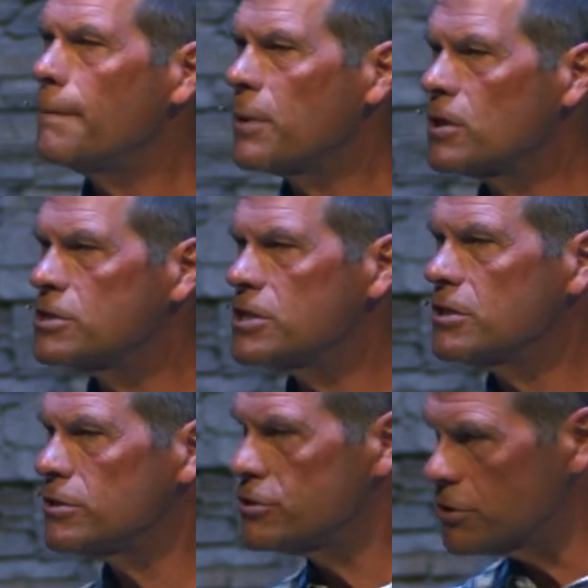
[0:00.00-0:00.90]

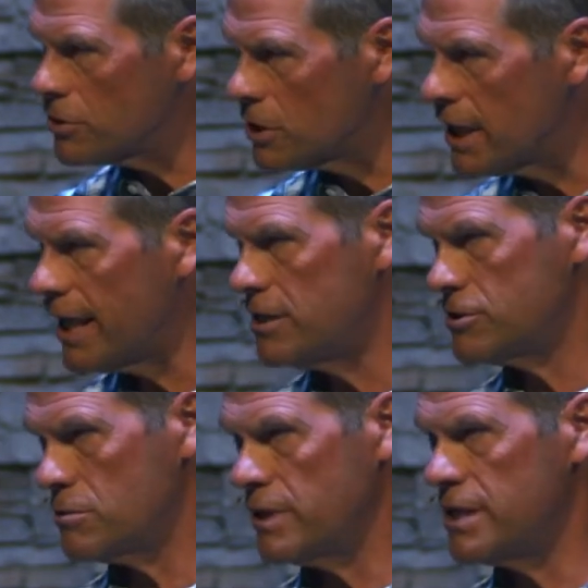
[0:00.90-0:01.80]
personal journal
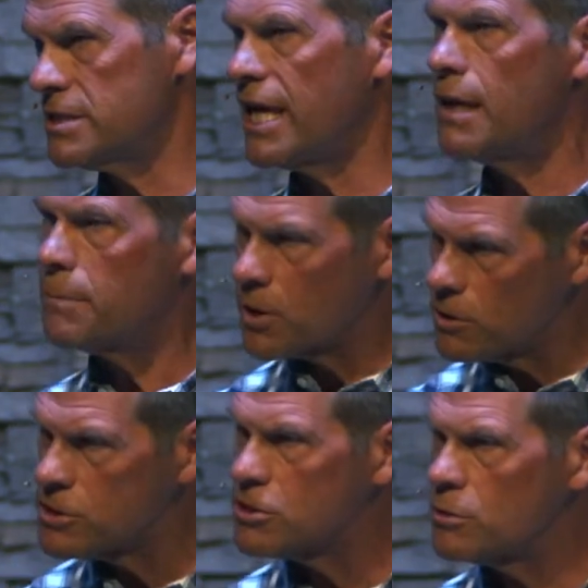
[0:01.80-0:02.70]
entries and
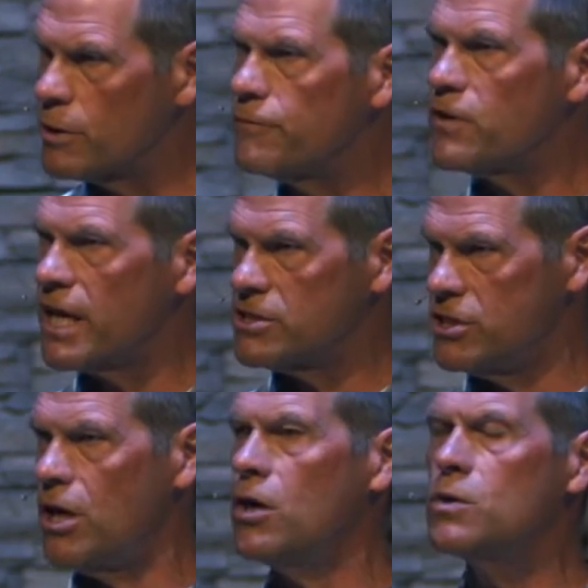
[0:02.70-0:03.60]
personal
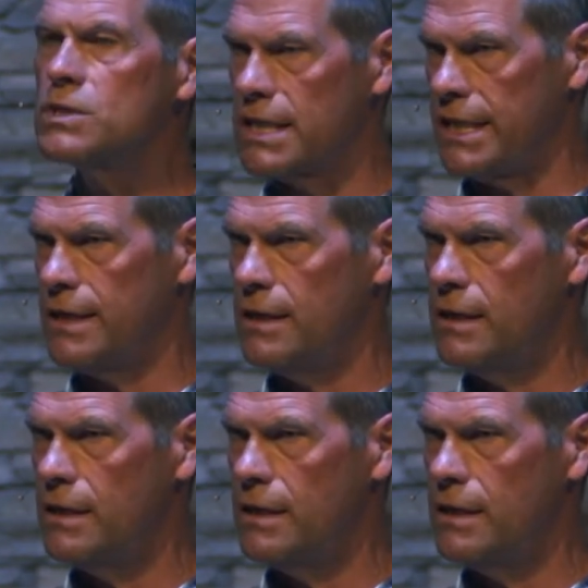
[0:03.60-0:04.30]
reflection only.